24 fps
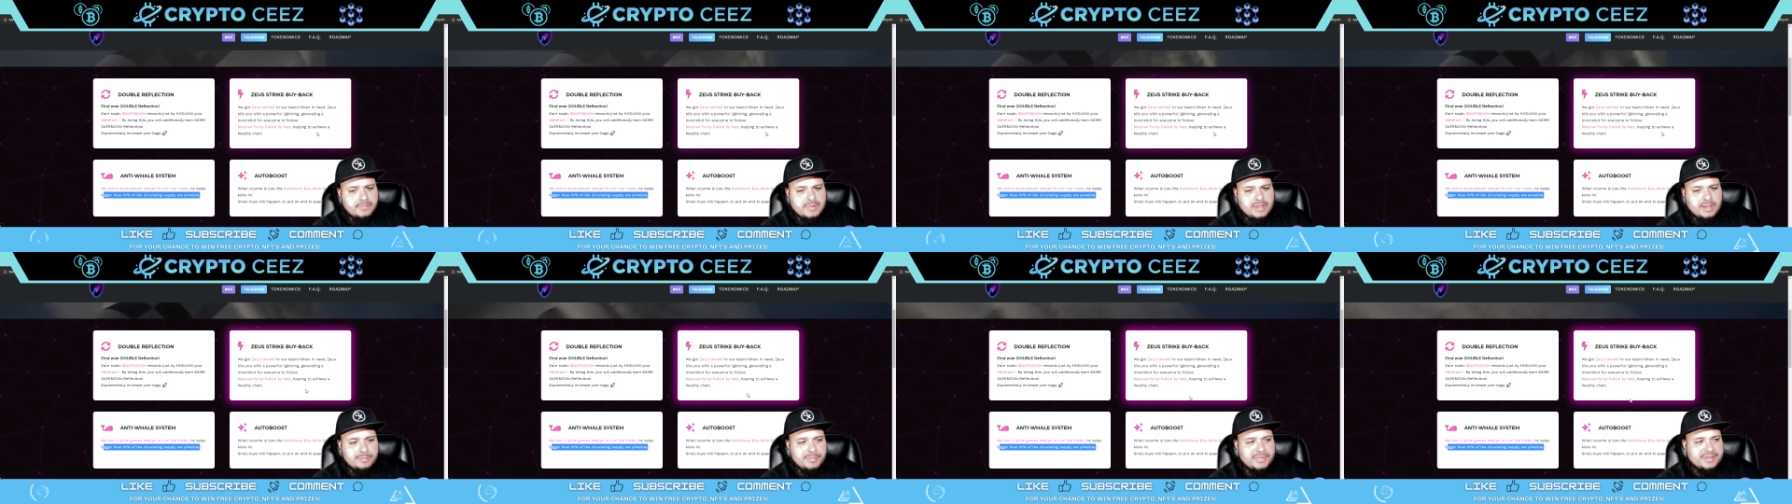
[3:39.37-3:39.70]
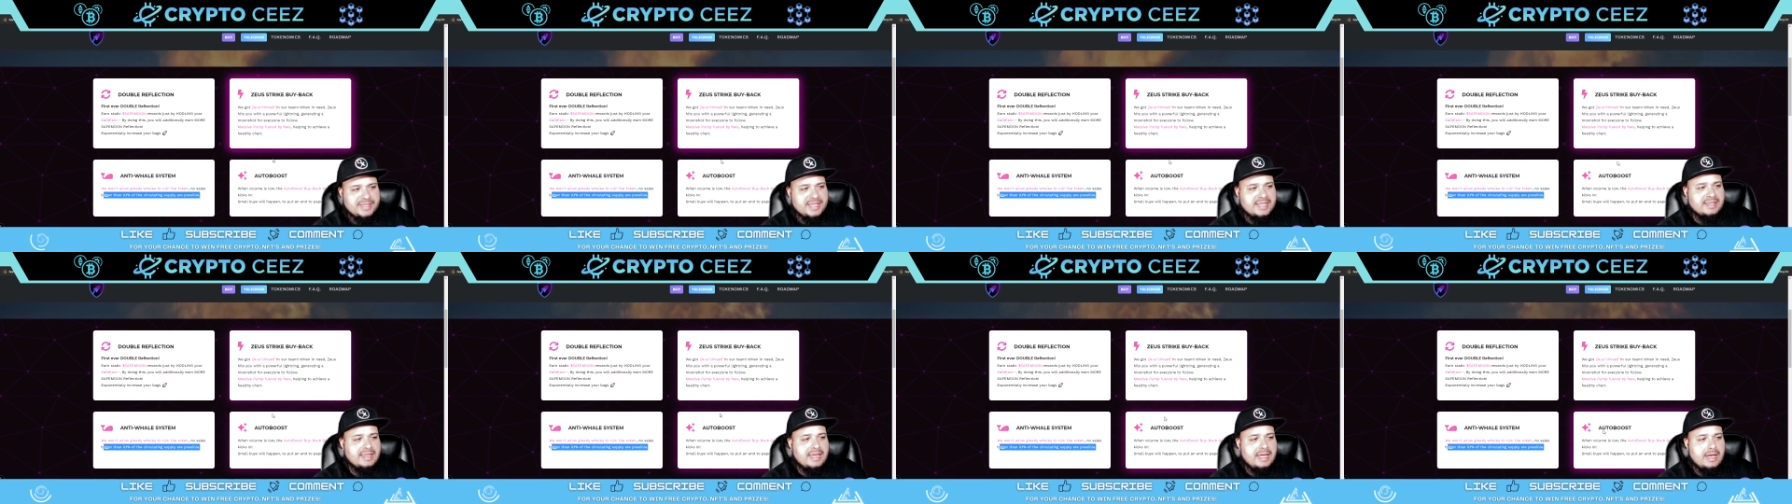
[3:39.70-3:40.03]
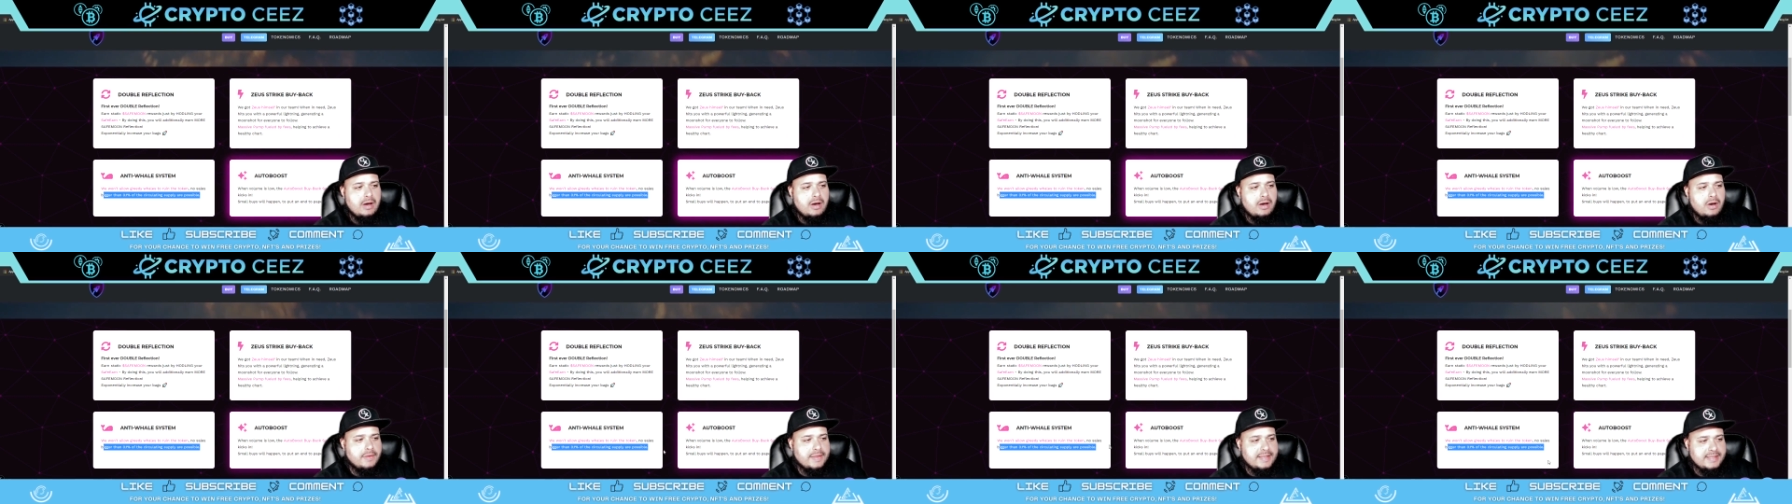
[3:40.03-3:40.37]
but then let
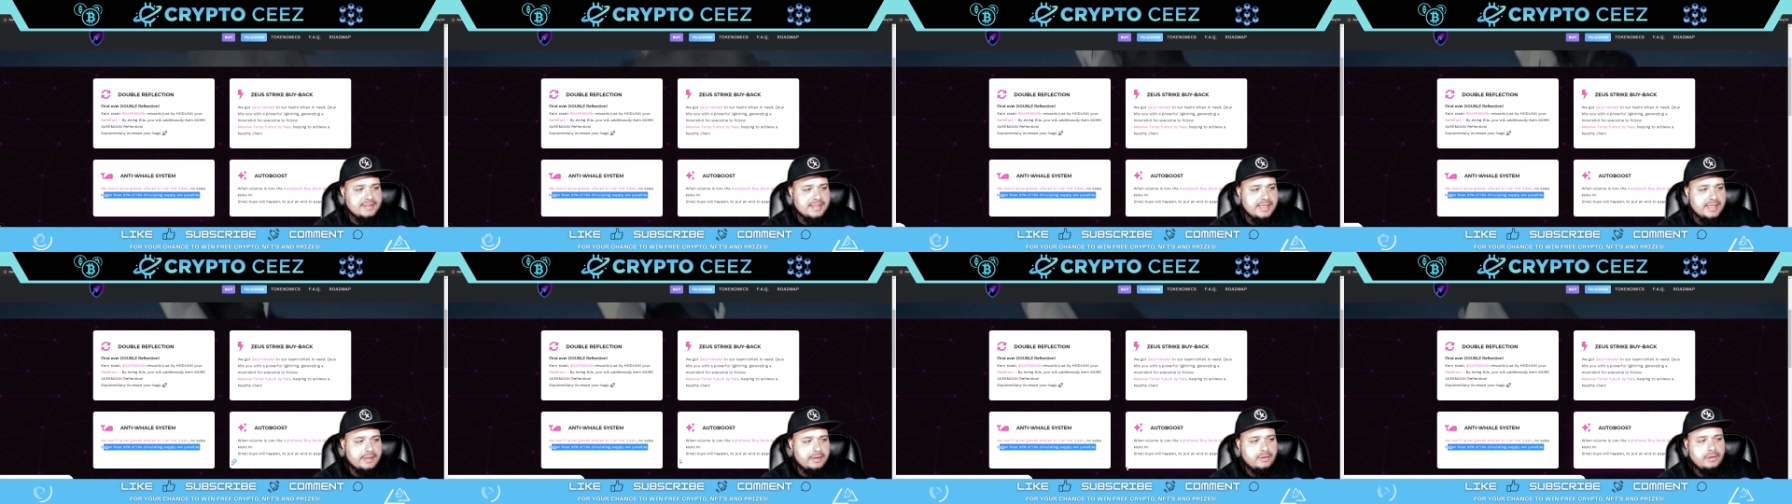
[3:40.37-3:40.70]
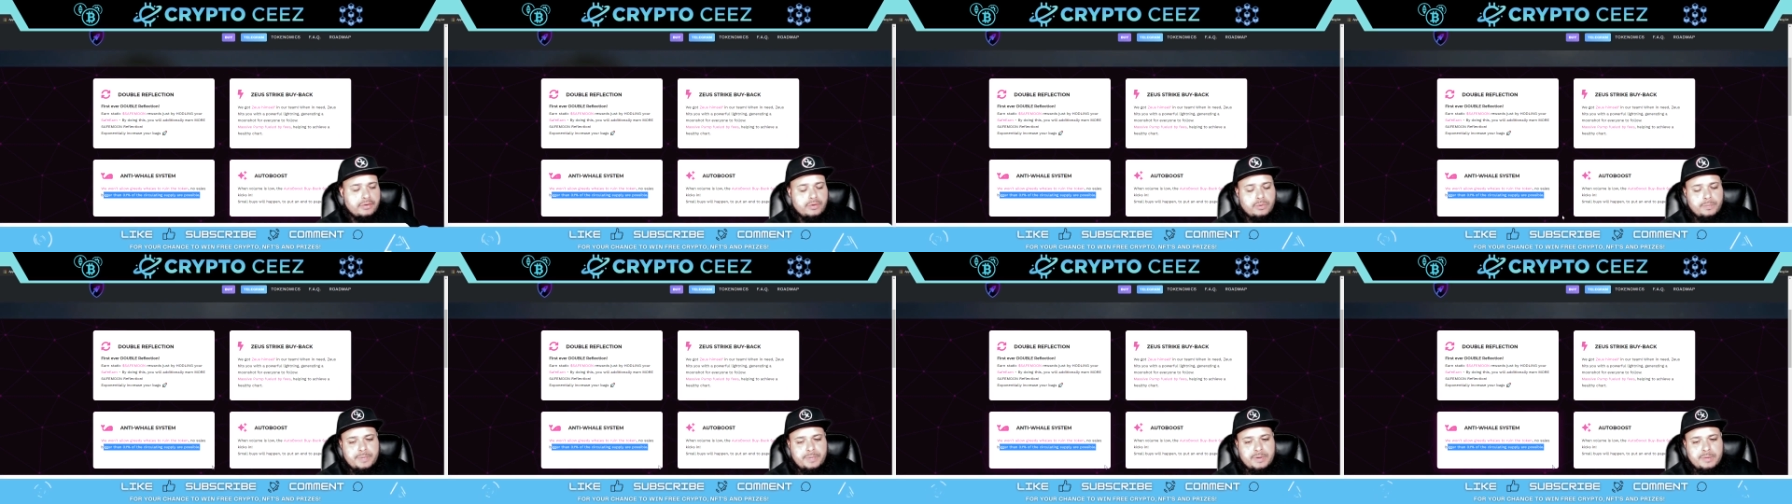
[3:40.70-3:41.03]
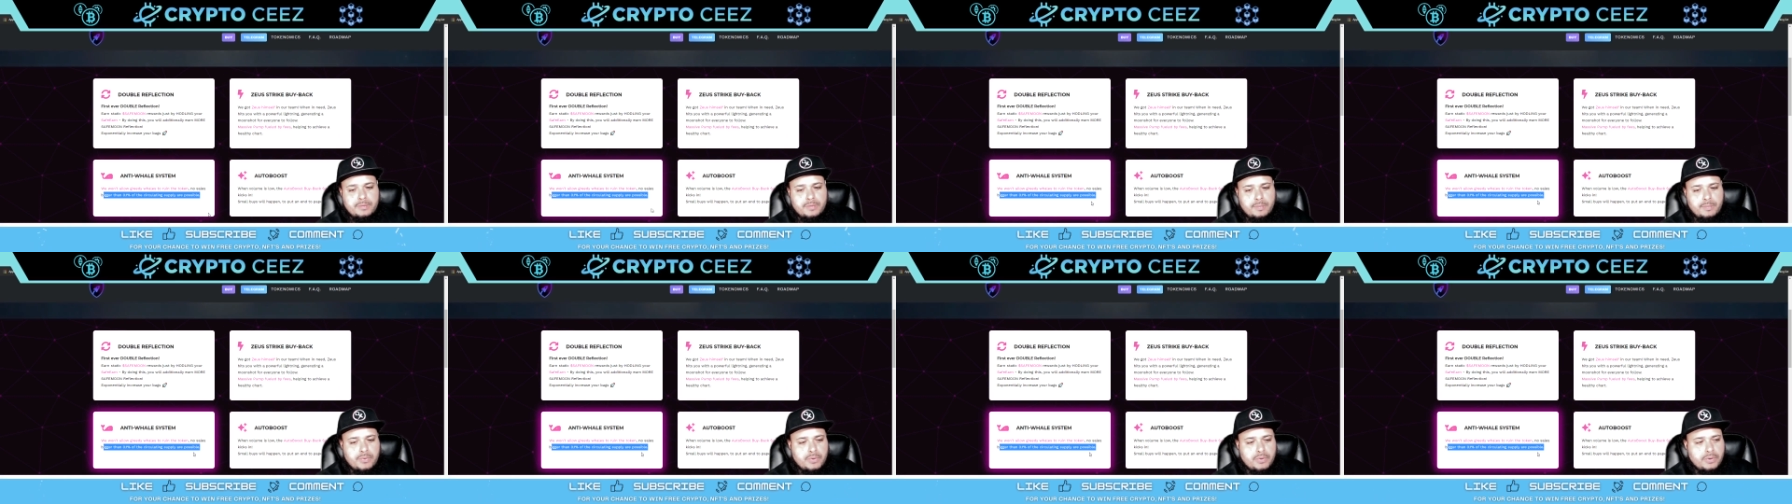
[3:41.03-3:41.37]
all these other little
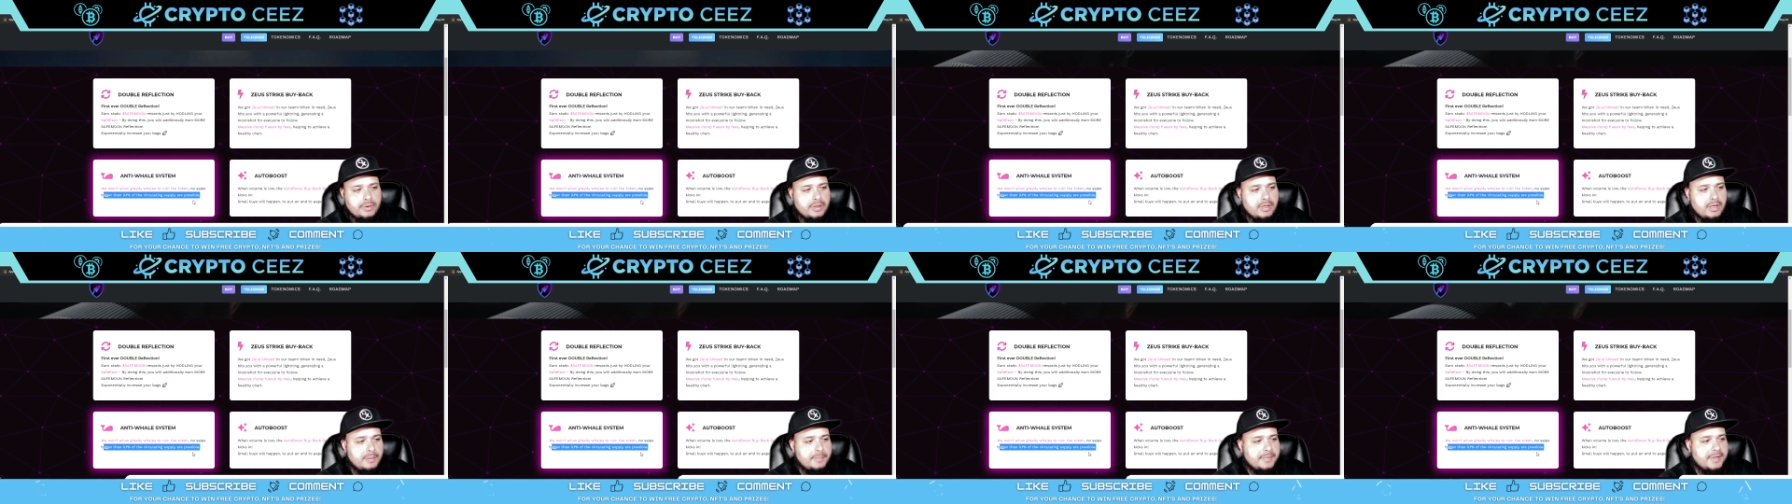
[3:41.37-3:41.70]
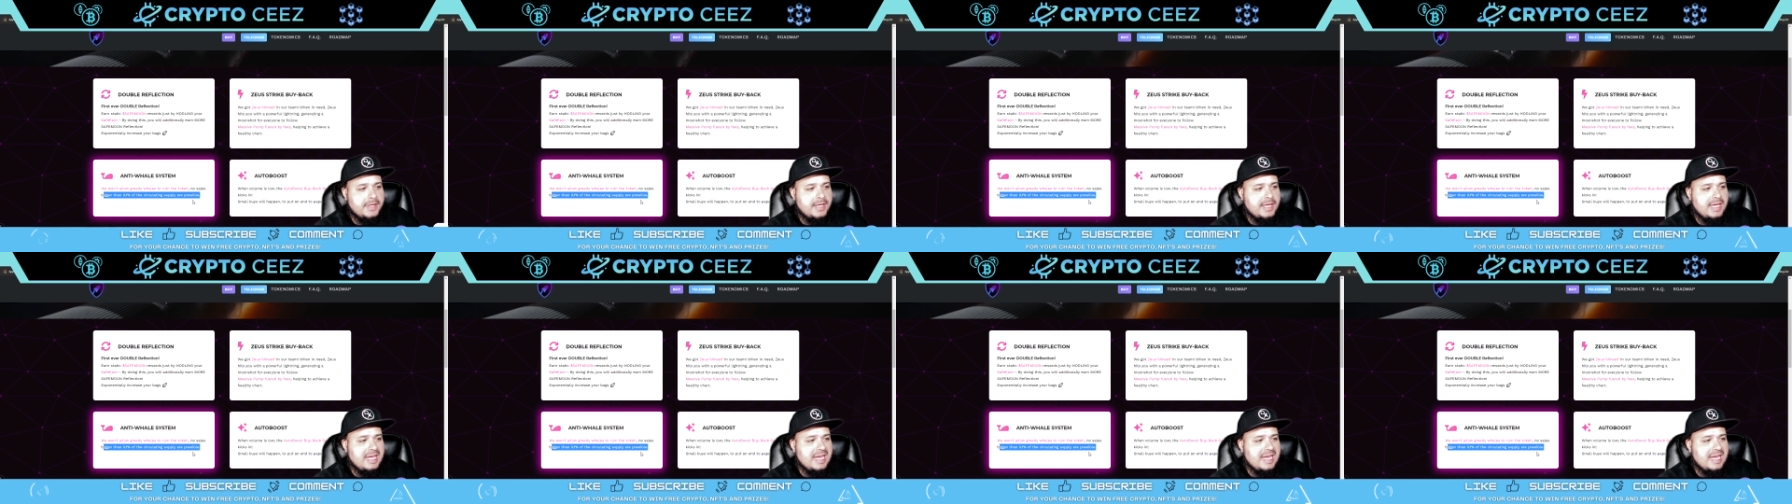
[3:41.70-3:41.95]
people pull it up,